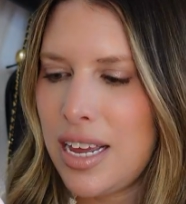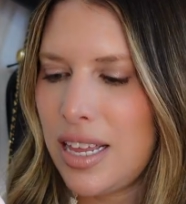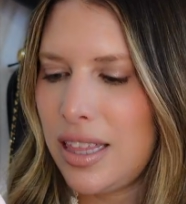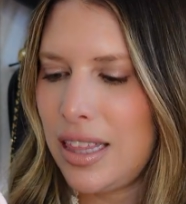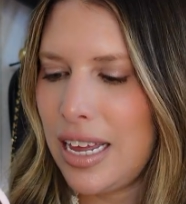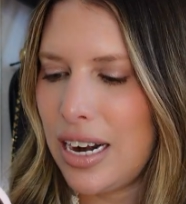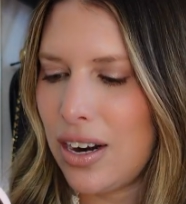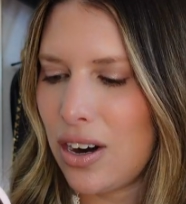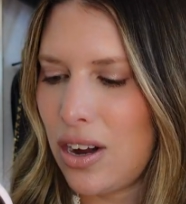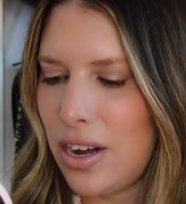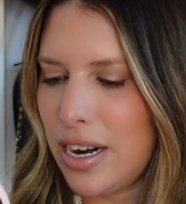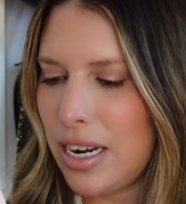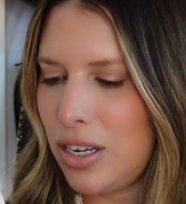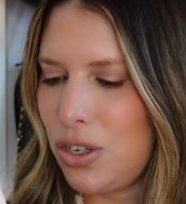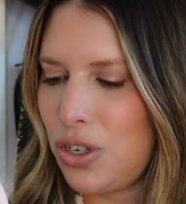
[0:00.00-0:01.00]
later
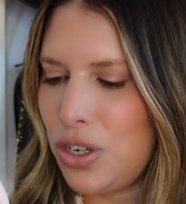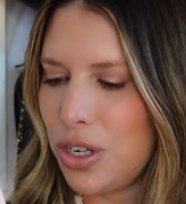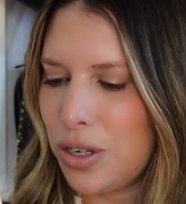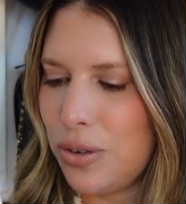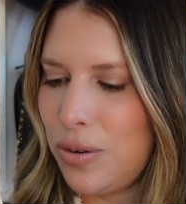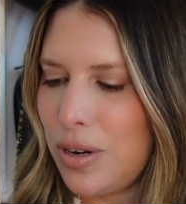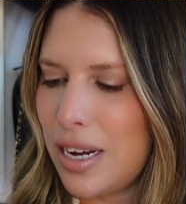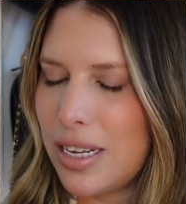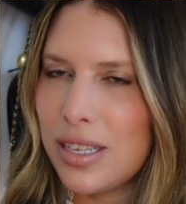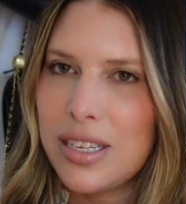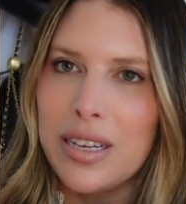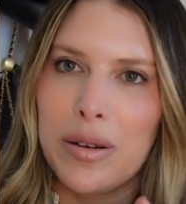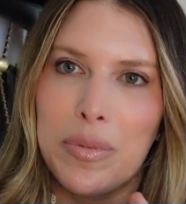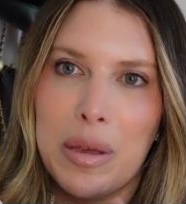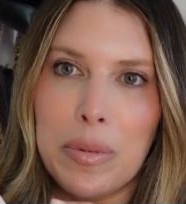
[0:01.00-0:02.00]
on in June, and
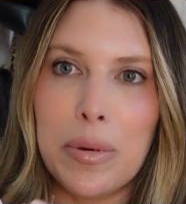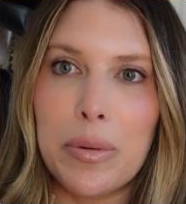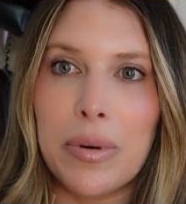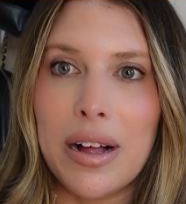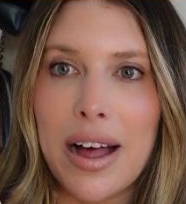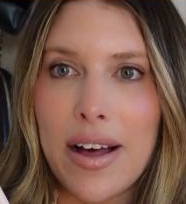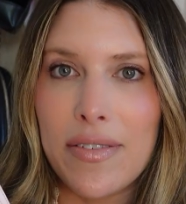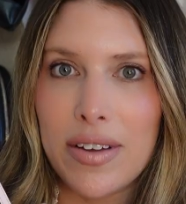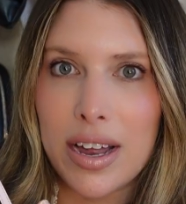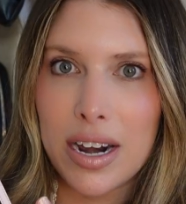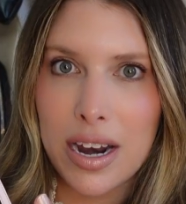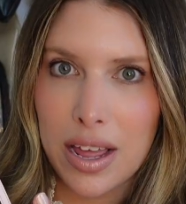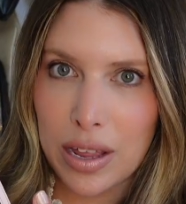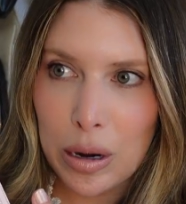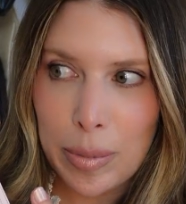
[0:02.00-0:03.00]
so maybe we'll have
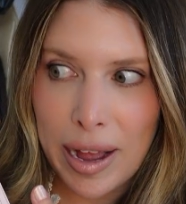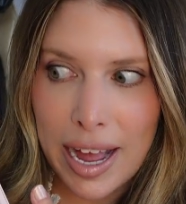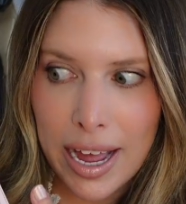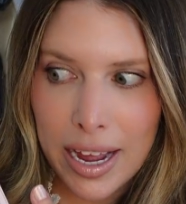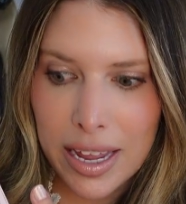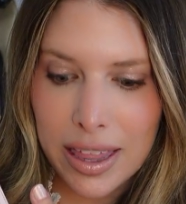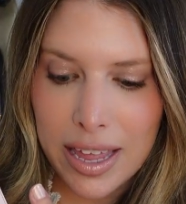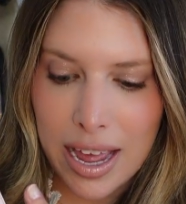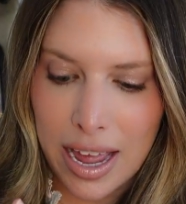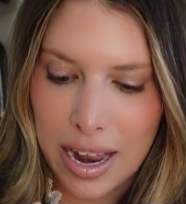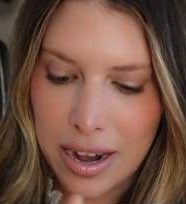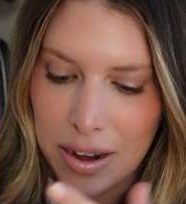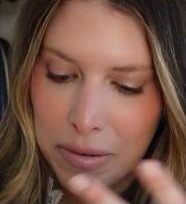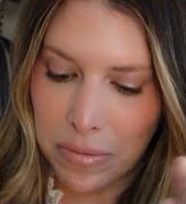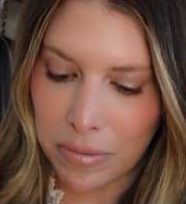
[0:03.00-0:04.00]
another bag
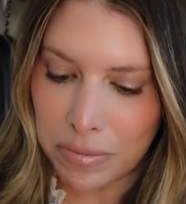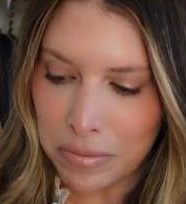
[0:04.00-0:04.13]
then.